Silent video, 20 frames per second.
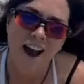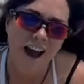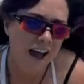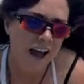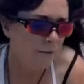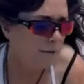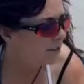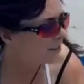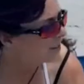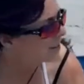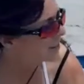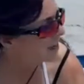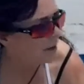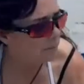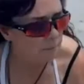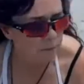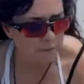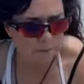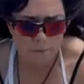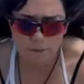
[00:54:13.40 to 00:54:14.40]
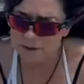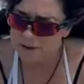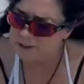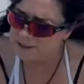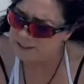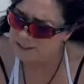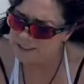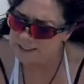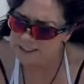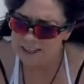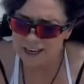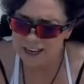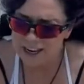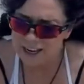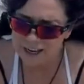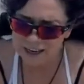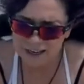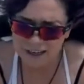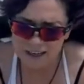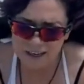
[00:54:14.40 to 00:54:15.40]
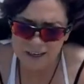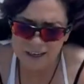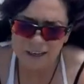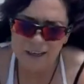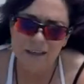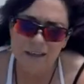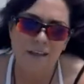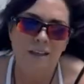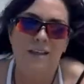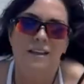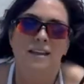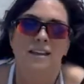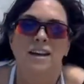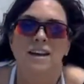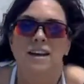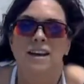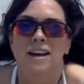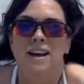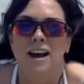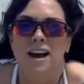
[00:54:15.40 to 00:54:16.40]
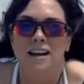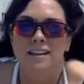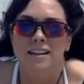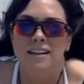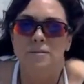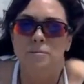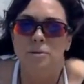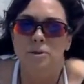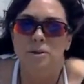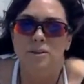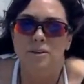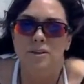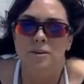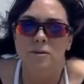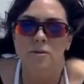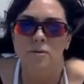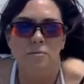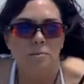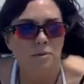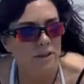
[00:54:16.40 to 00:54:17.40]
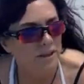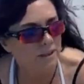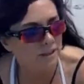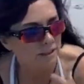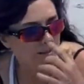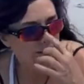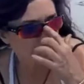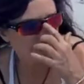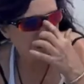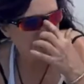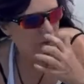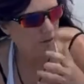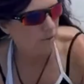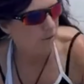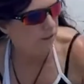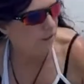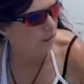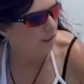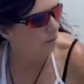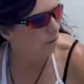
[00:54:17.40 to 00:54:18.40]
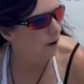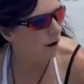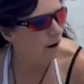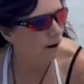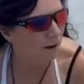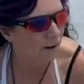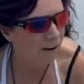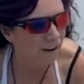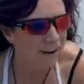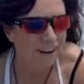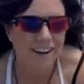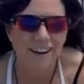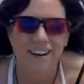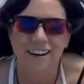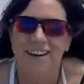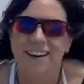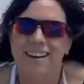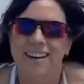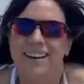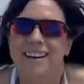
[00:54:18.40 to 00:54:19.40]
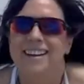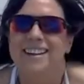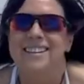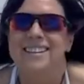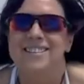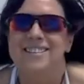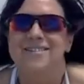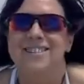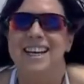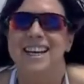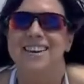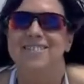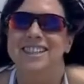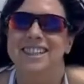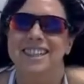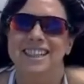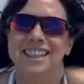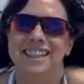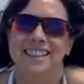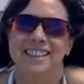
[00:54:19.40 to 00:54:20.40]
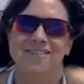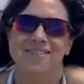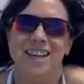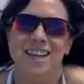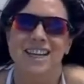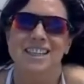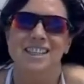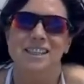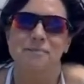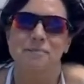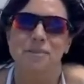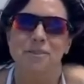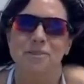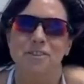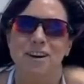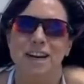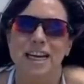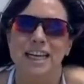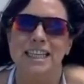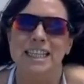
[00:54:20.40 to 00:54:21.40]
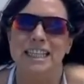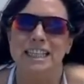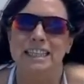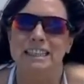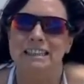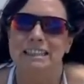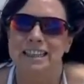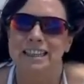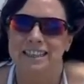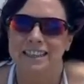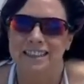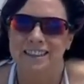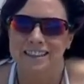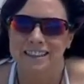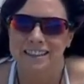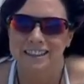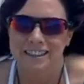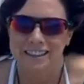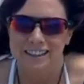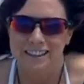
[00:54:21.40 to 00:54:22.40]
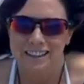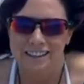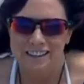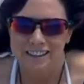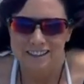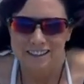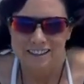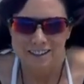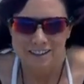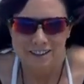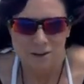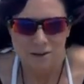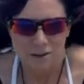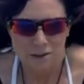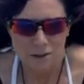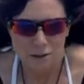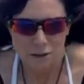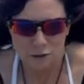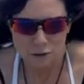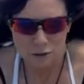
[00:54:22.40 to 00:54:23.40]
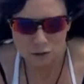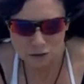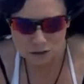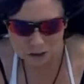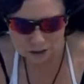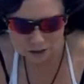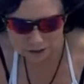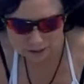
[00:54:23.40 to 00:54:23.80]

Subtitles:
I'm unstoppable today. I like putting on old playlists every once in a while. Sometimes you get some inspiration. Songs you used to